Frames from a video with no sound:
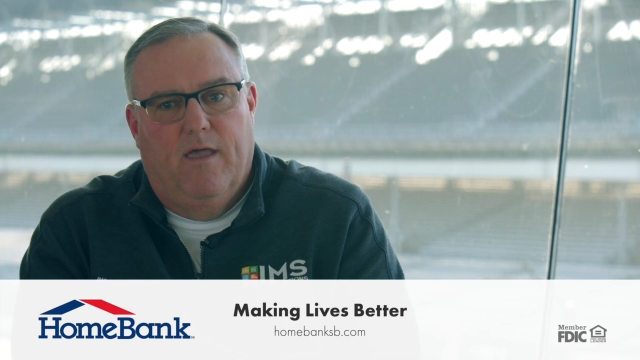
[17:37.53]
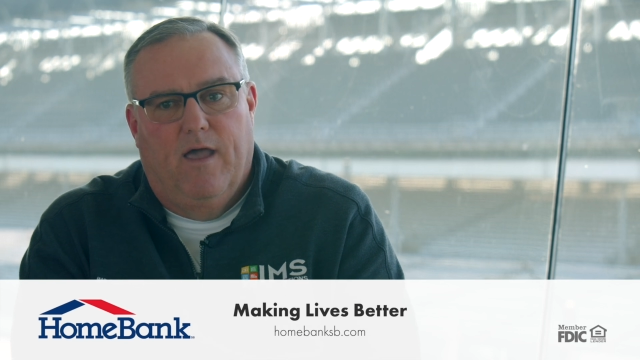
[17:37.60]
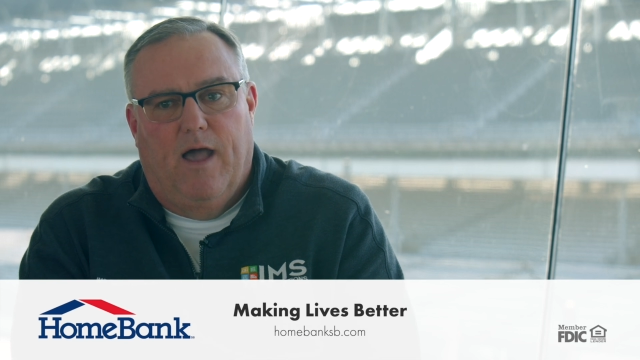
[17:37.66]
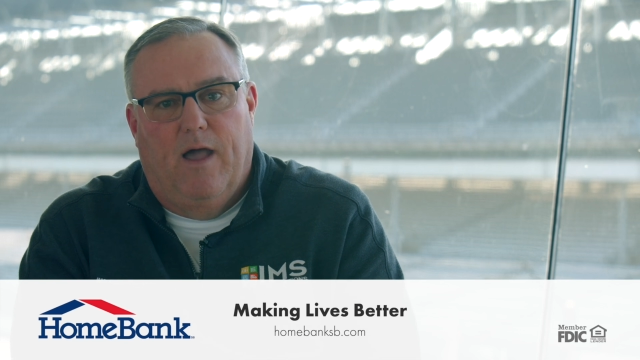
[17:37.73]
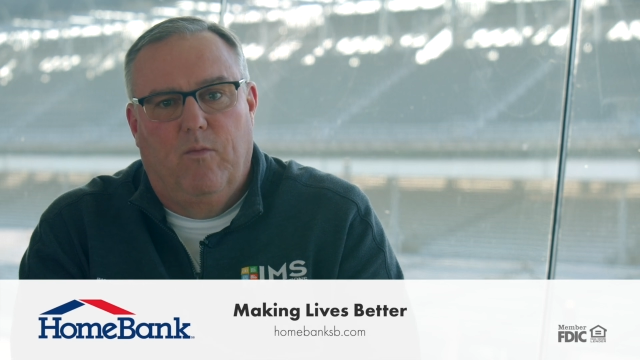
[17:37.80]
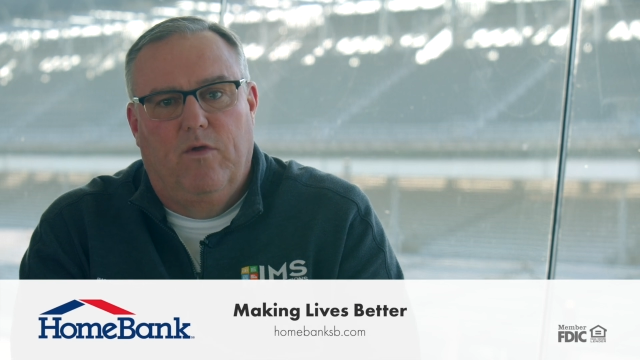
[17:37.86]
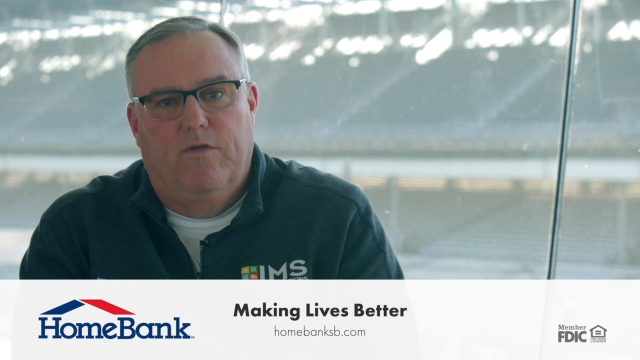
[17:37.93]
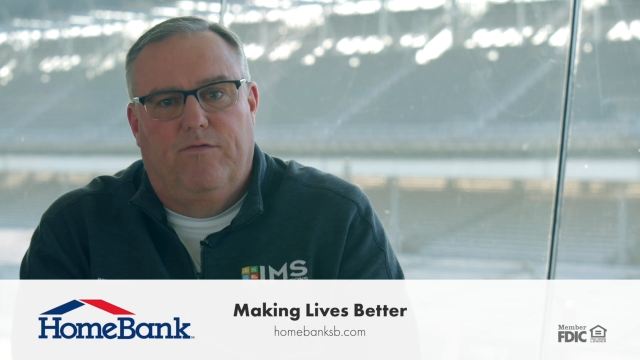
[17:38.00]

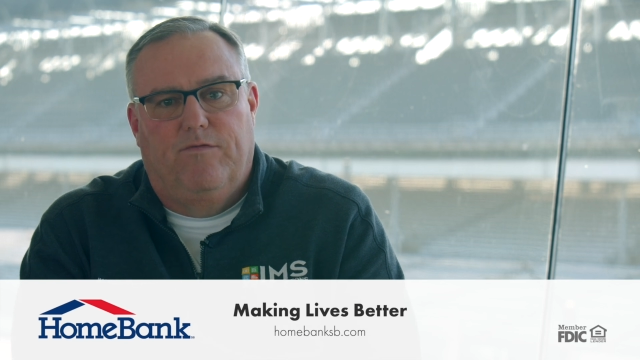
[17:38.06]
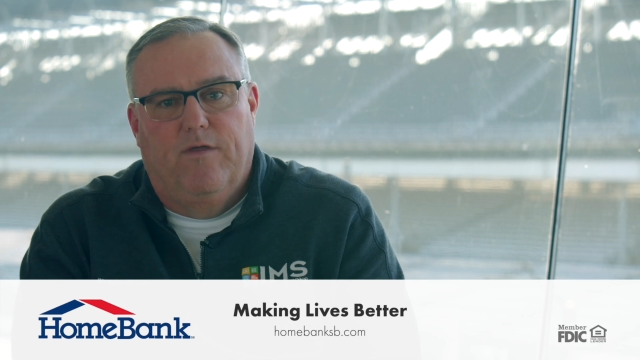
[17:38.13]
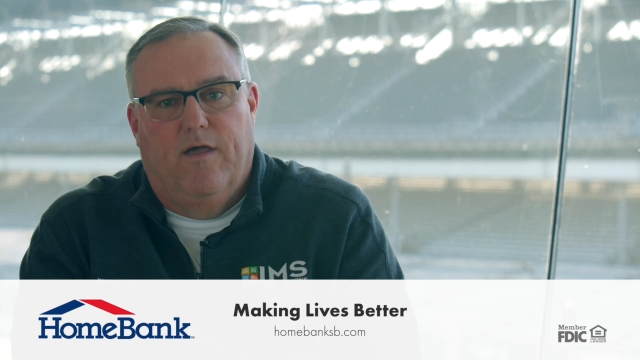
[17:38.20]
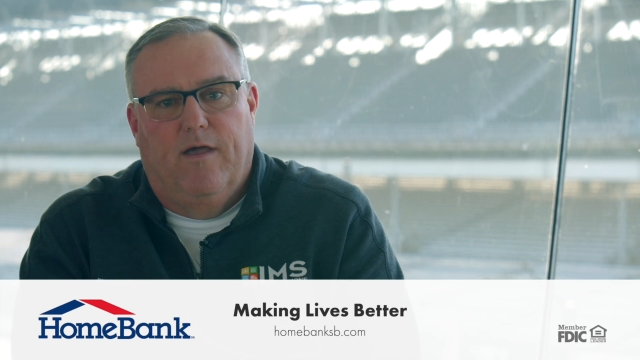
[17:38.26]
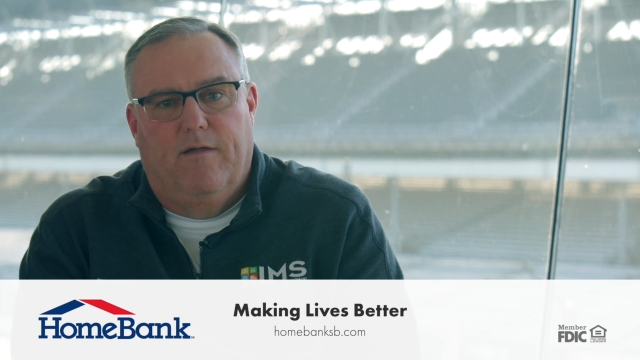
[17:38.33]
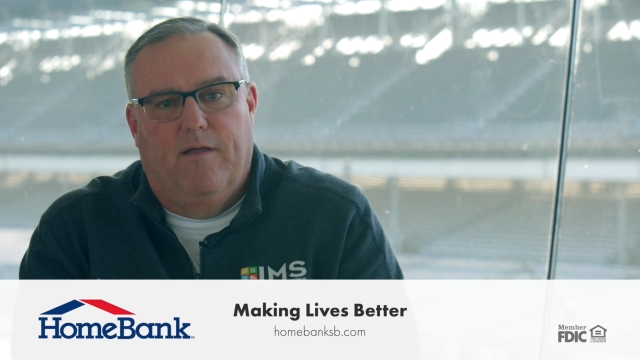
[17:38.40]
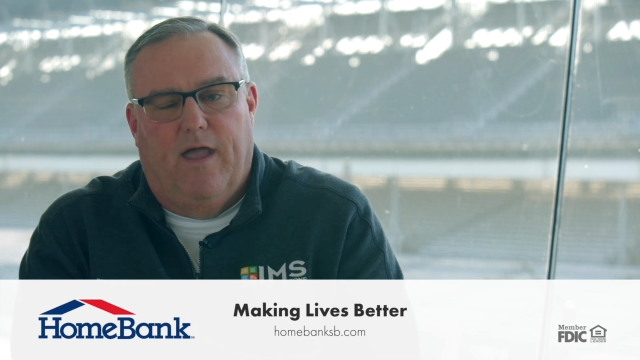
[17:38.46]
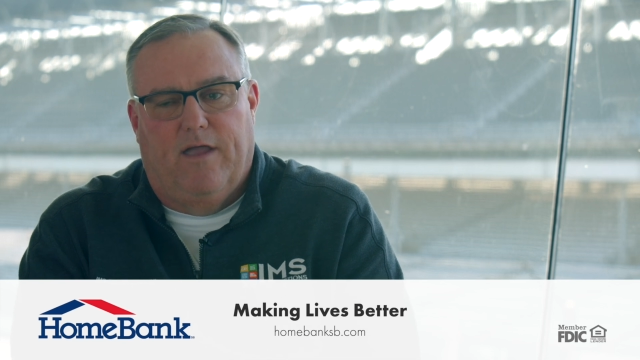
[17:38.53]
I was
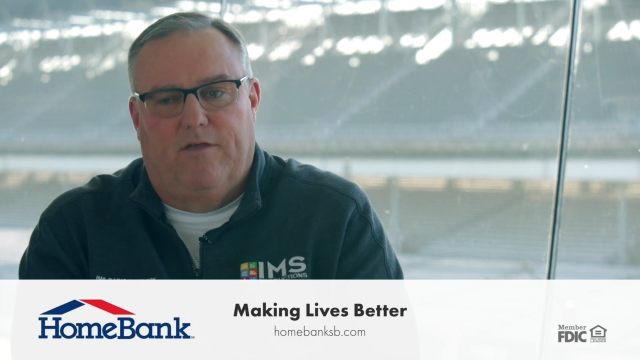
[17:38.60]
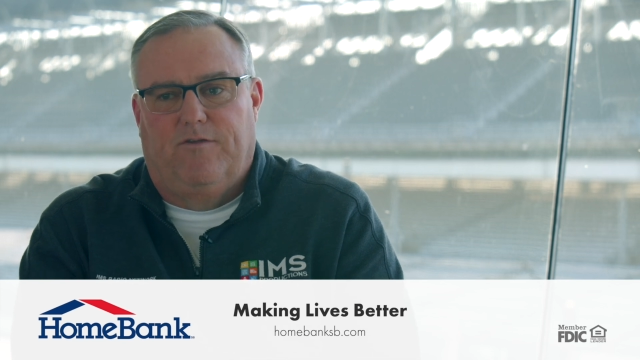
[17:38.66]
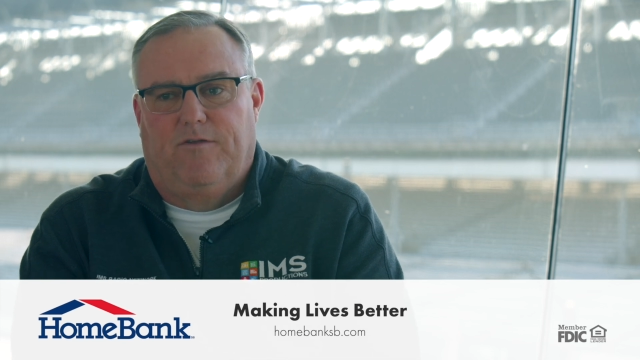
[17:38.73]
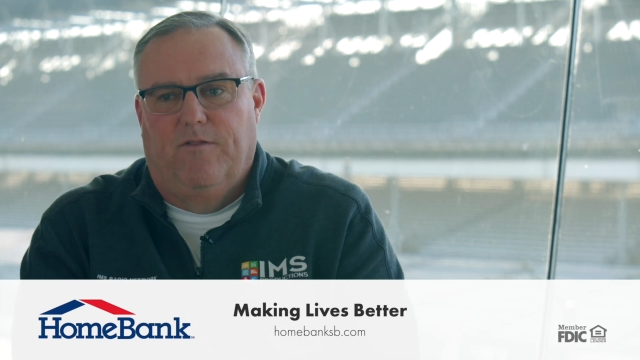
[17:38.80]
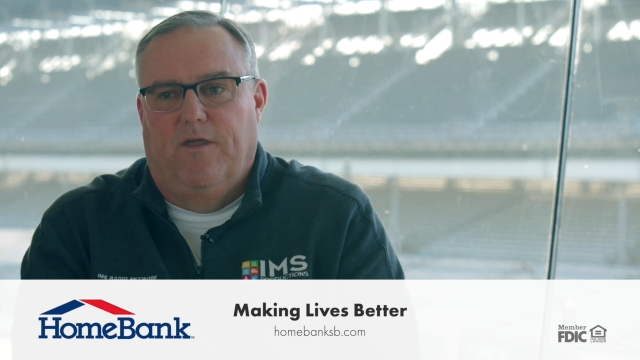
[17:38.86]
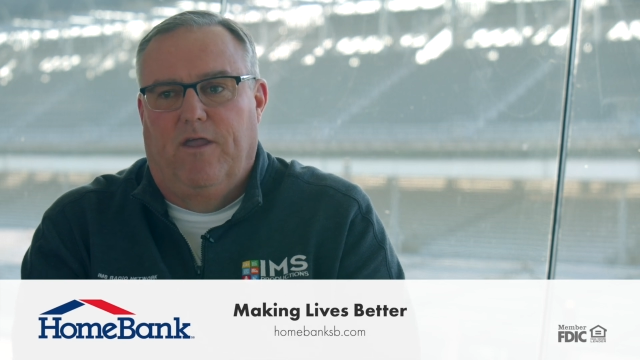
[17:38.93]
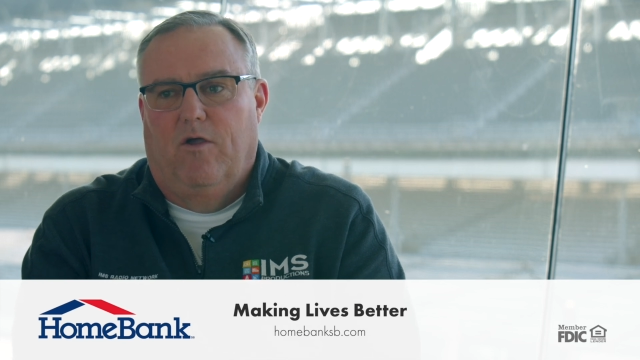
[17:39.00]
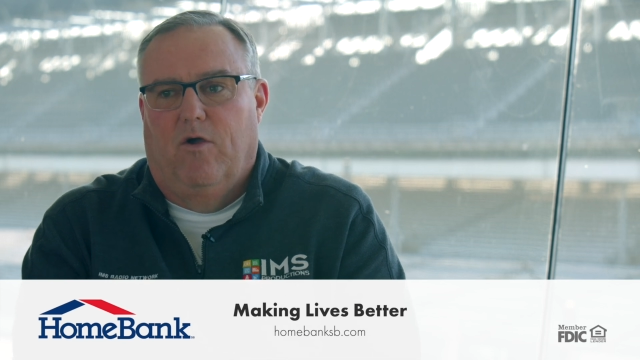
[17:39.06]

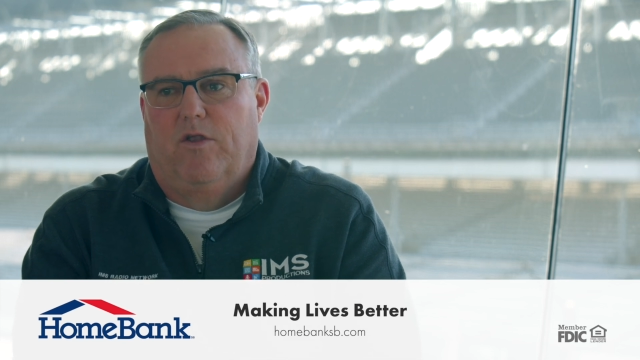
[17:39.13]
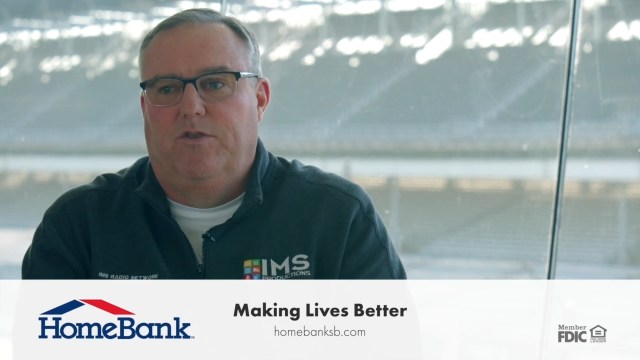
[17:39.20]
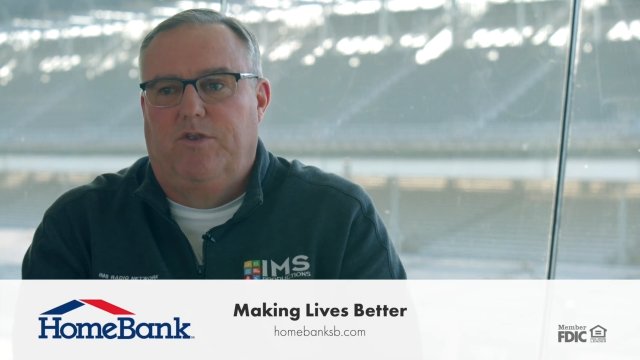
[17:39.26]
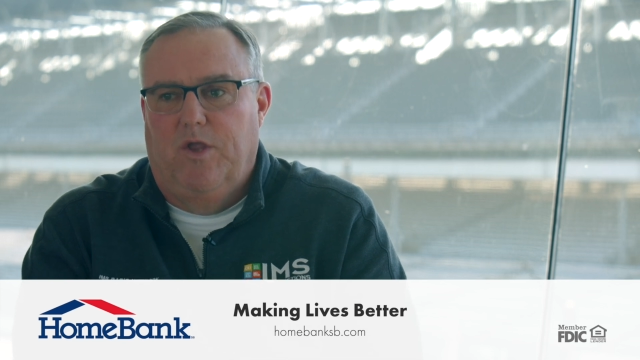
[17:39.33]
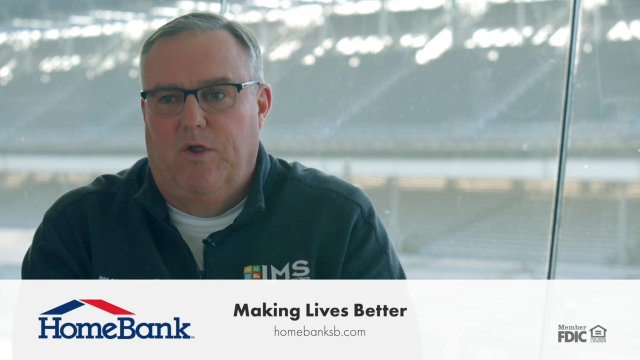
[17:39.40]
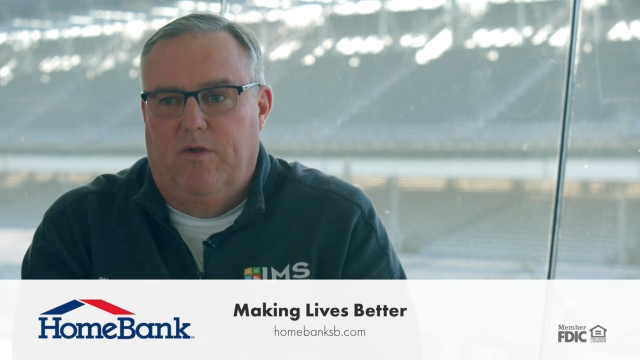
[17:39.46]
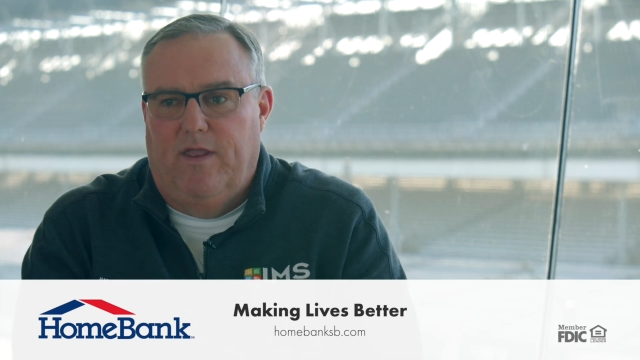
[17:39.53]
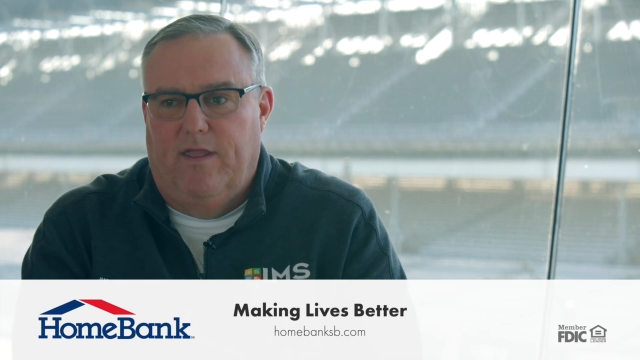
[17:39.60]
actually on
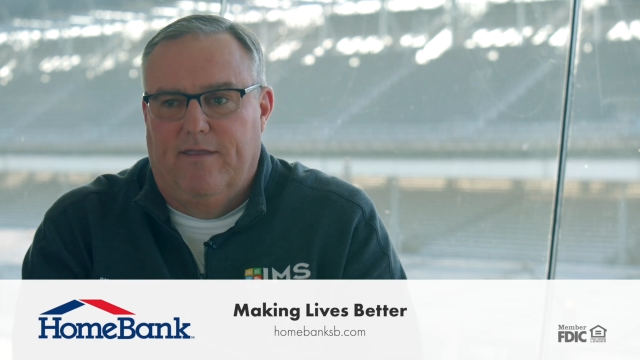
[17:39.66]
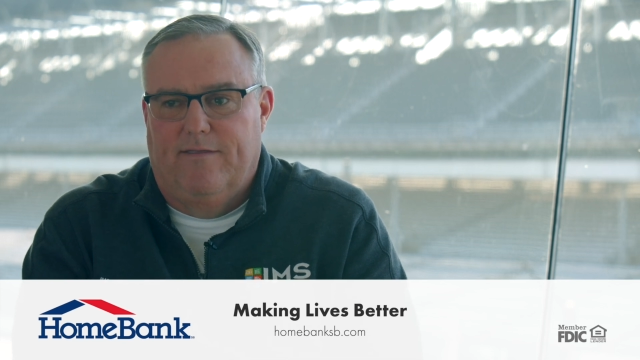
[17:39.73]
duty